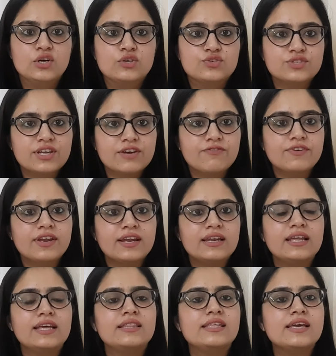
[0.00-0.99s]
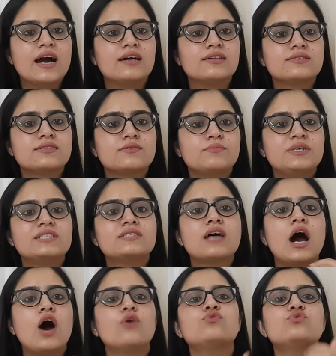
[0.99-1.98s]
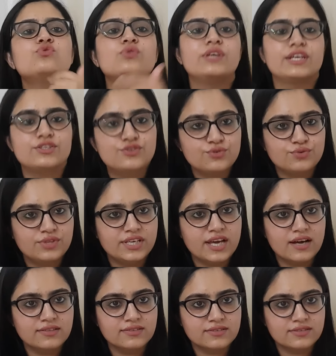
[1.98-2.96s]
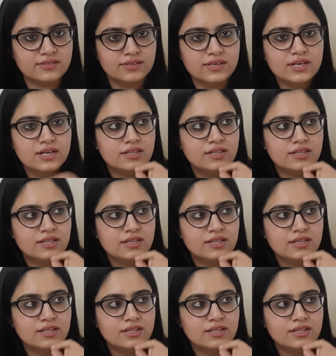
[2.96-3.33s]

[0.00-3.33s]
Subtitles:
So definitely the answer means how to get to the answer,